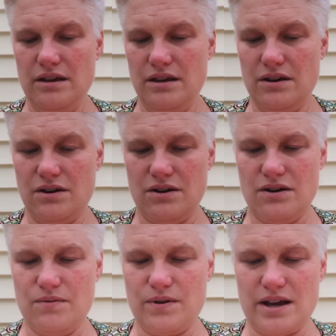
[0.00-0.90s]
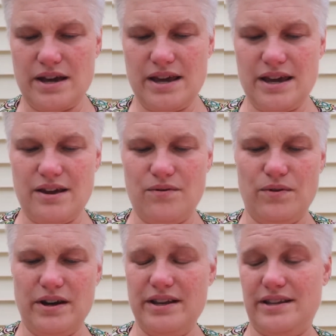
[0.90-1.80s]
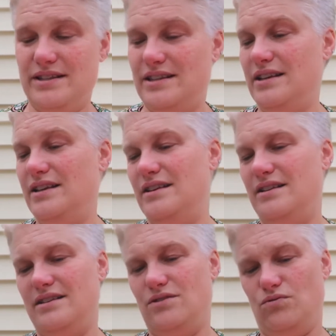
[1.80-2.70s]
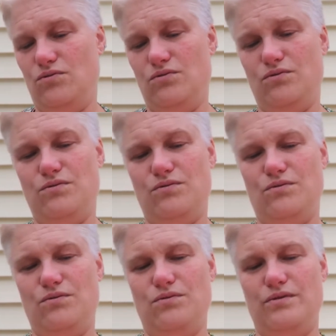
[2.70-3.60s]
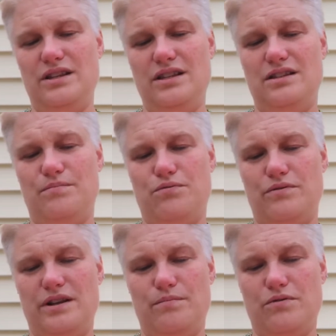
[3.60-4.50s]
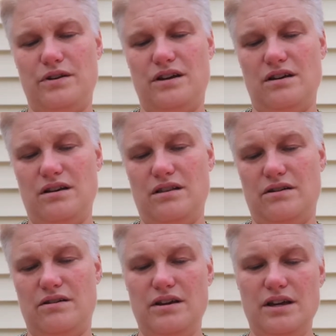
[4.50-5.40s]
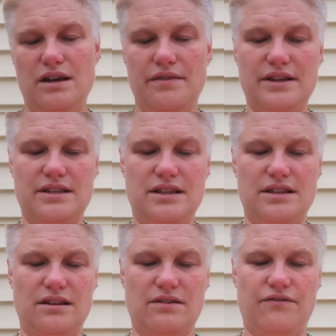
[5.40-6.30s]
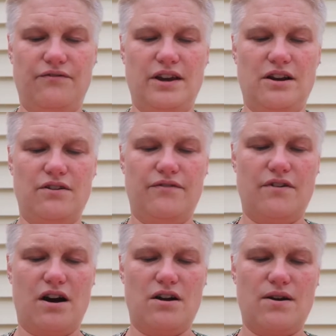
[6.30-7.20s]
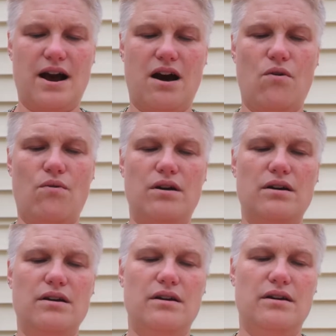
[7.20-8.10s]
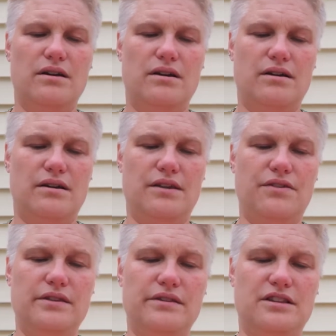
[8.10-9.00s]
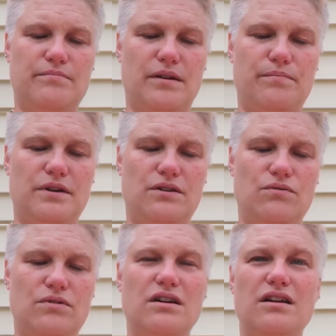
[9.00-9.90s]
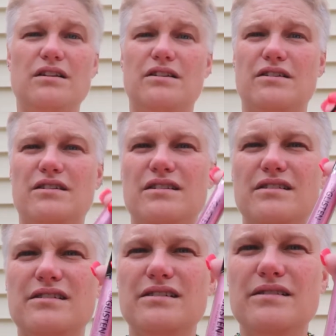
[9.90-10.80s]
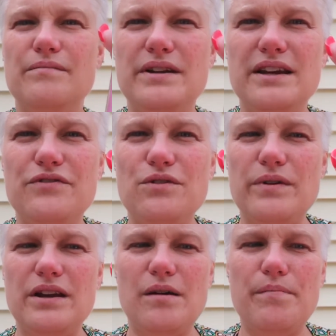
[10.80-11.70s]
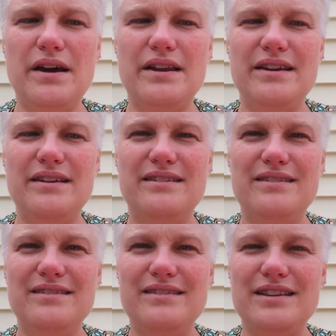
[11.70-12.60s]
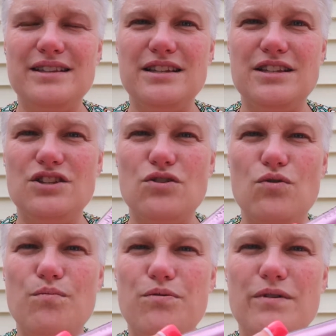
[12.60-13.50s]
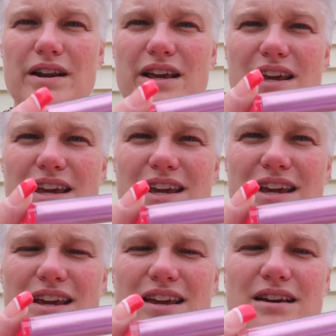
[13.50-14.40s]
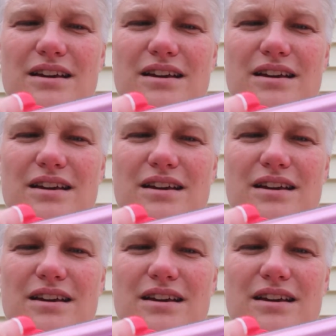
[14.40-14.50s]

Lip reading: Alright, and what is this? Ooh, this is a pretty color. This is Far Out. I think this might be a new color. I'm going to have to read up on it. This is so pretty.